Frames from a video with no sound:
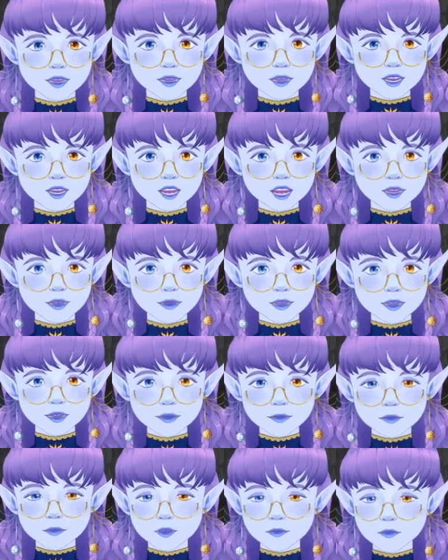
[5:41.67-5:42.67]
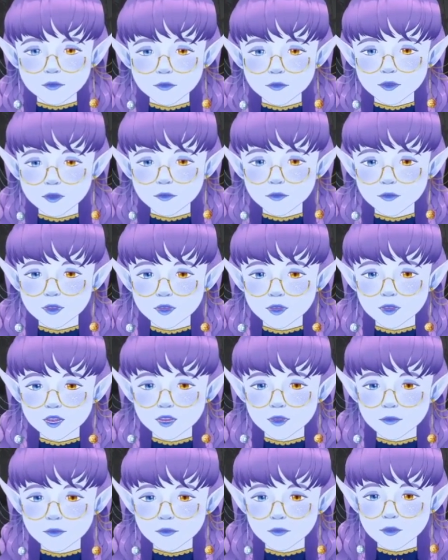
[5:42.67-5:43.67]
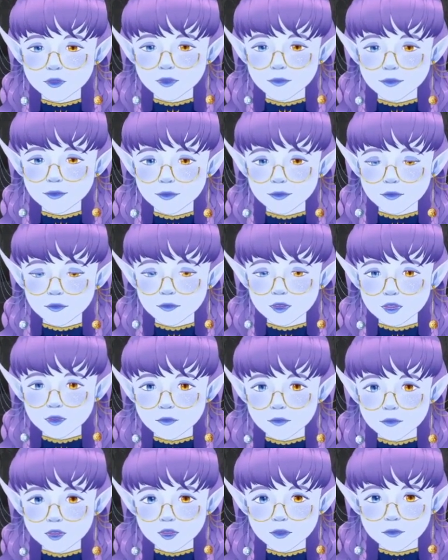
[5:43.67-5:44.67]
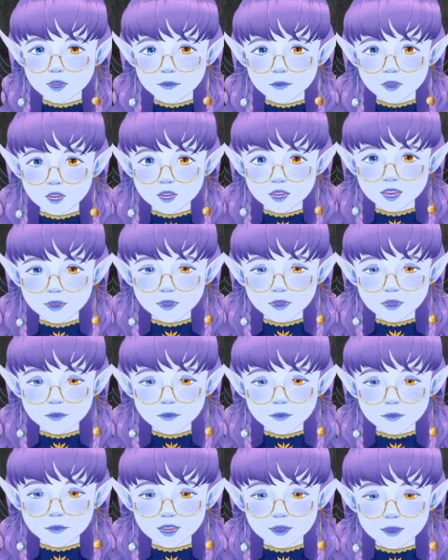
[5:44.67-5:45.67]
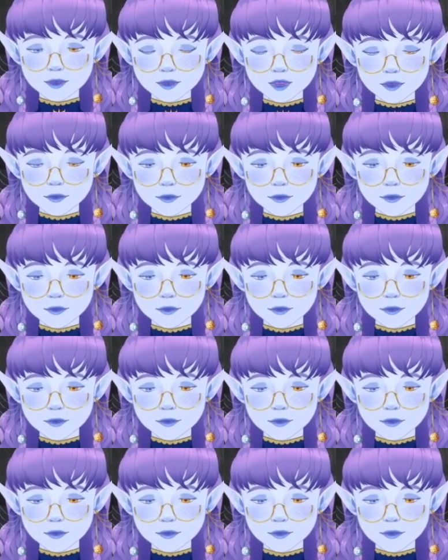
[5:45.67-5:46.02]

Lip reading: I think is what we were gunning for, if I remember correctly from last time.